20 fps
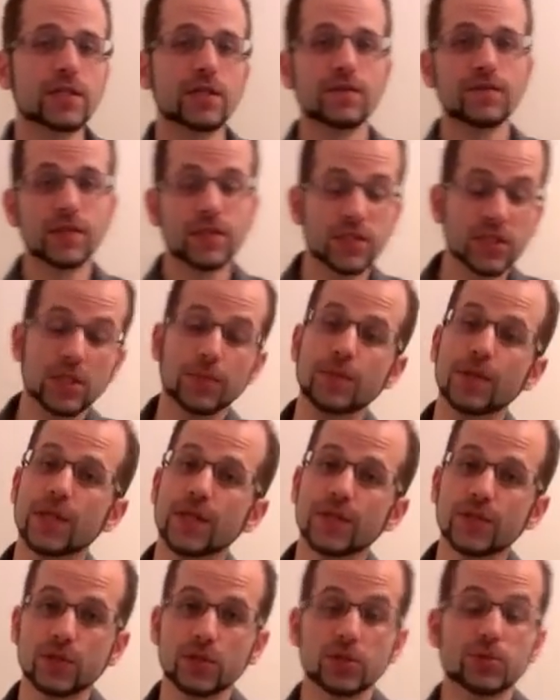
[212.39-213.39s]
And if that
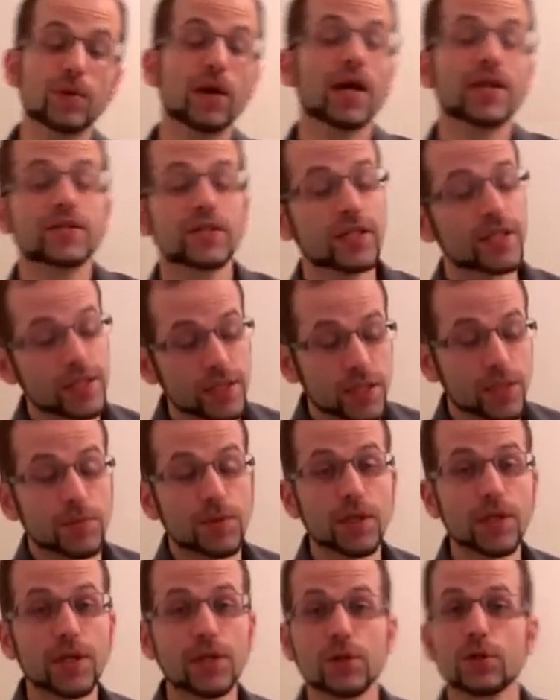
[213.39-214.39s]
stimulates your spine, it's going to
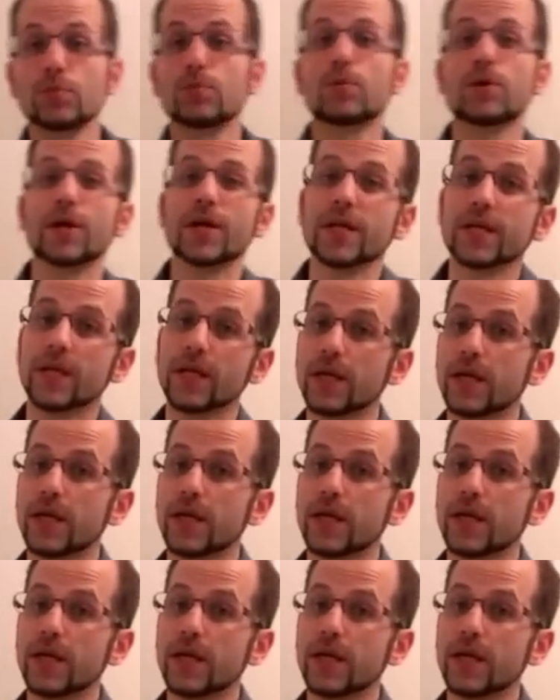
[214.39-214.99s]
stimulate your brain.